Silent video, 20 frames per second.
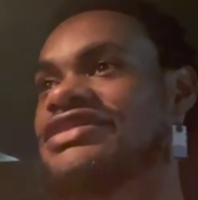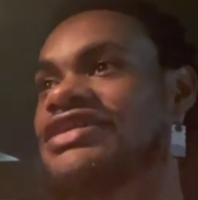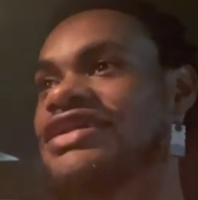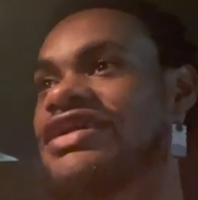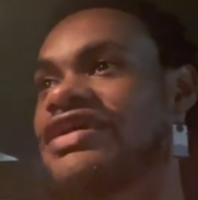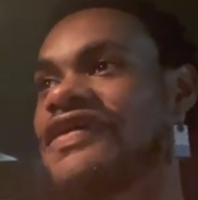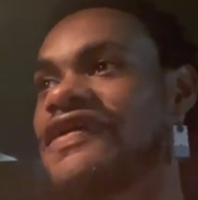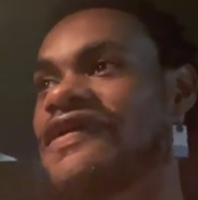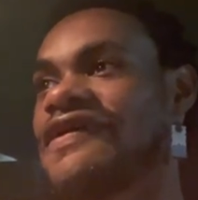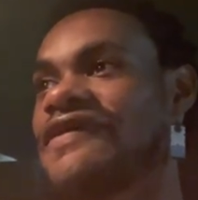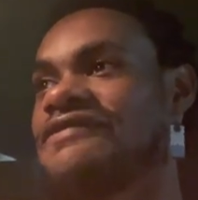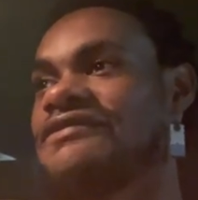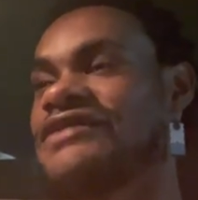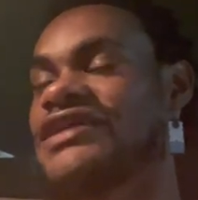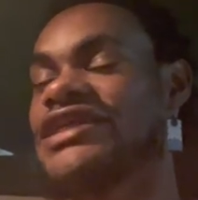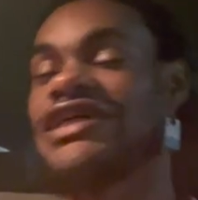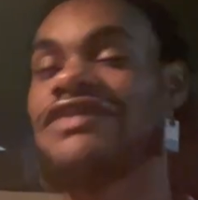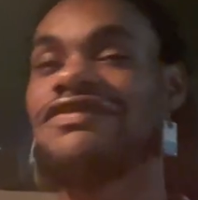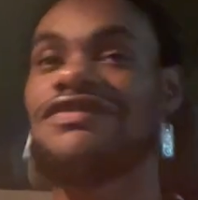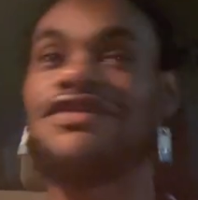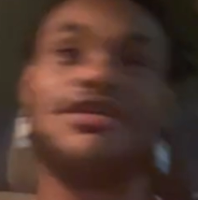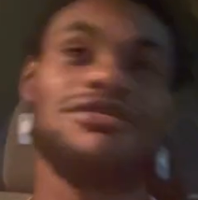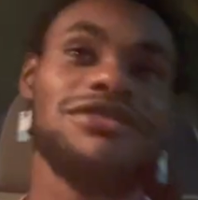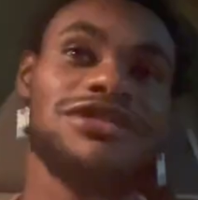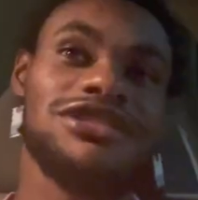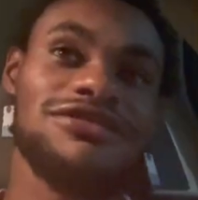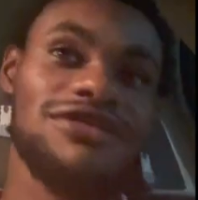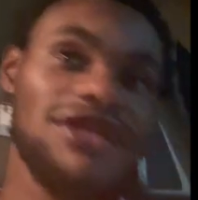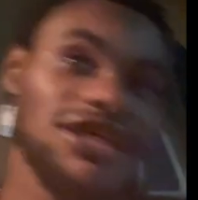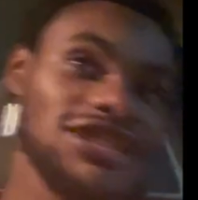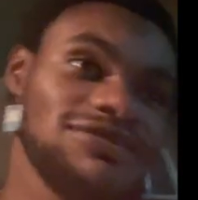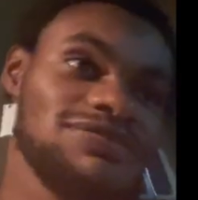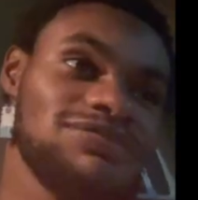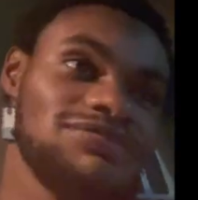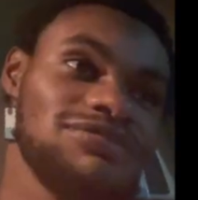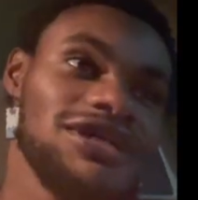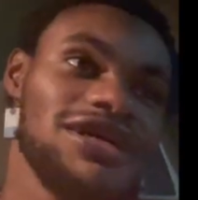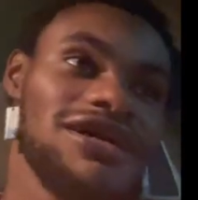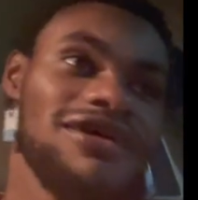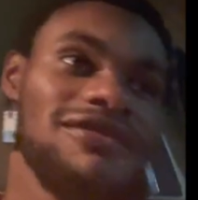Um, and even I mean, there's less
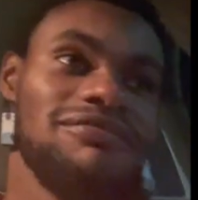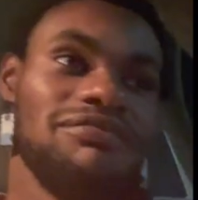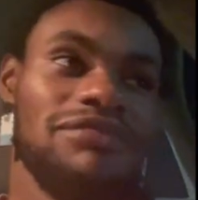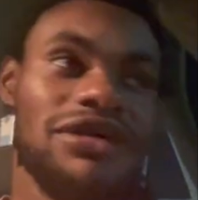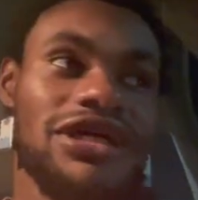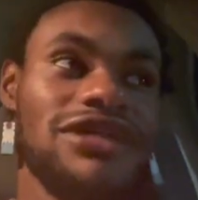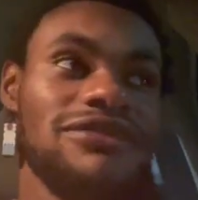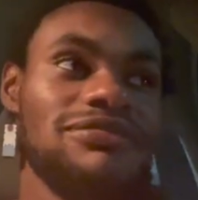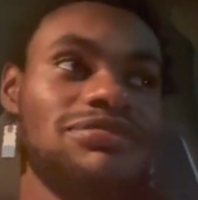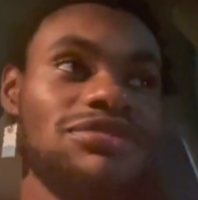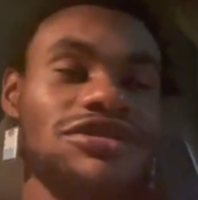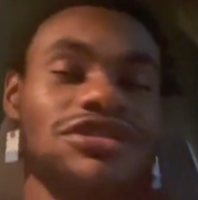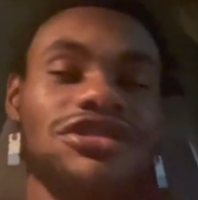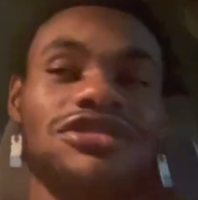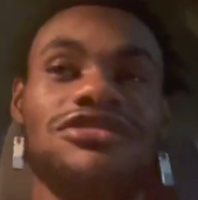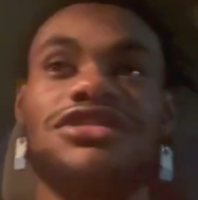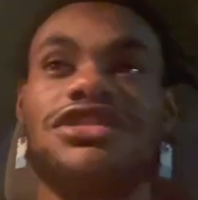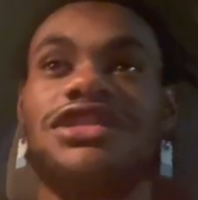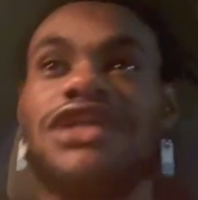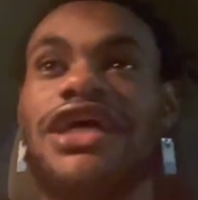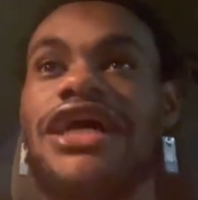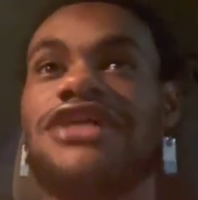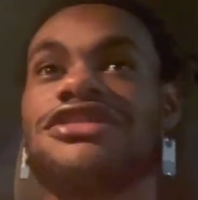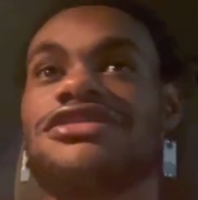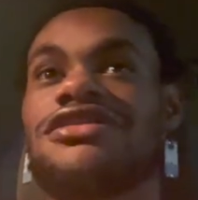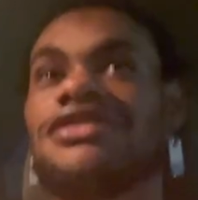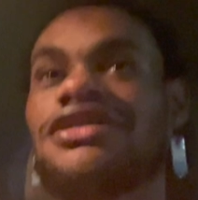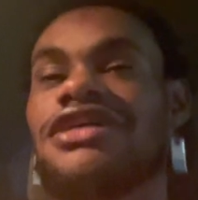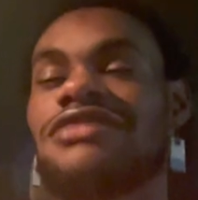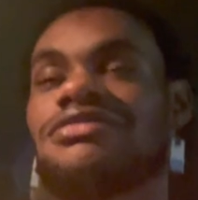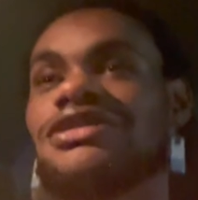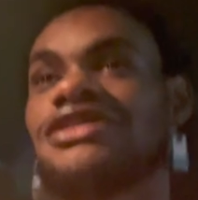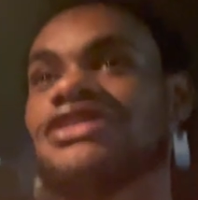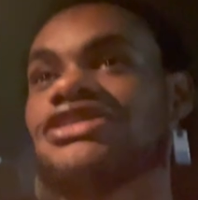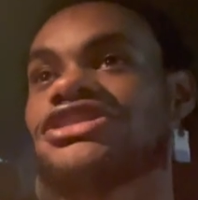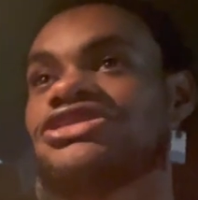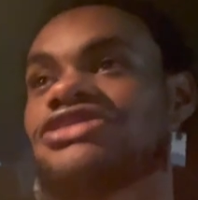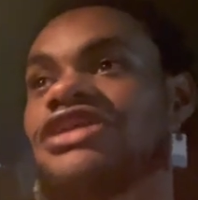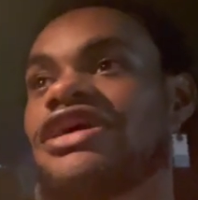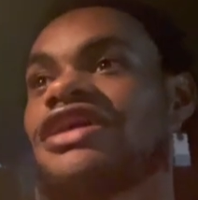being produced theatrically. I mean, the
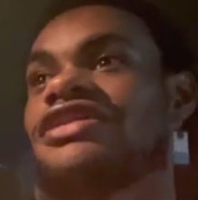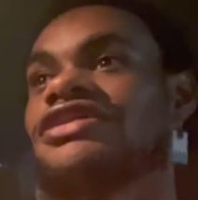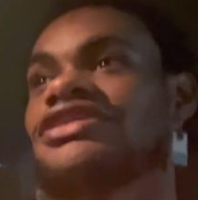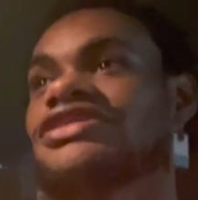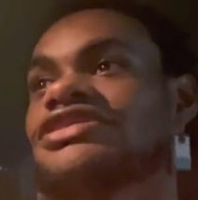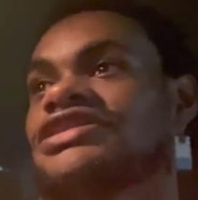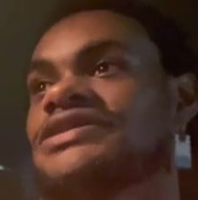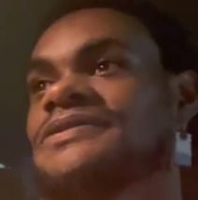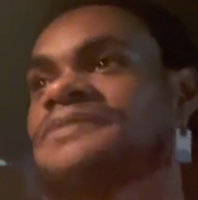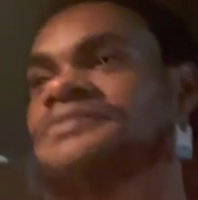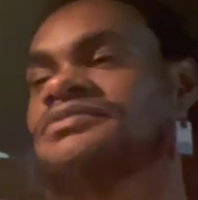trailers.